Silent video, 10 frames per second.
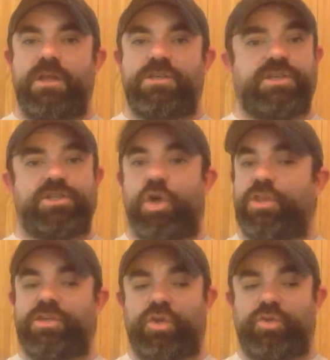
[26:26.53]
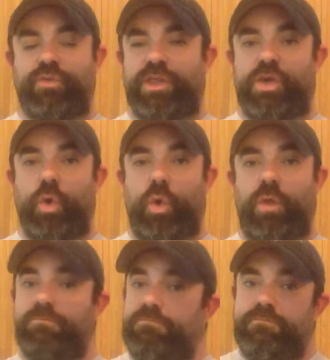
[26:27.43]
Just thought this looked really cool.
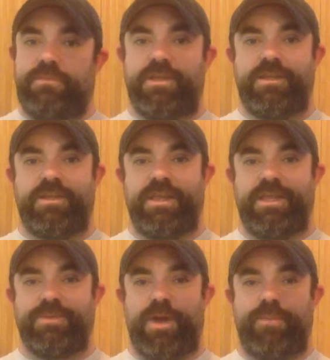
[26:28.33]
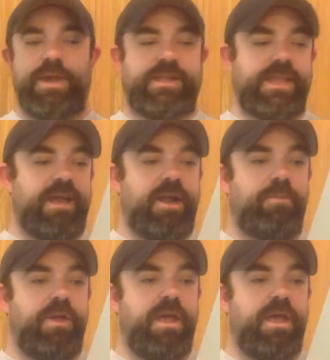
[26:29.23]
That's why I picked that up.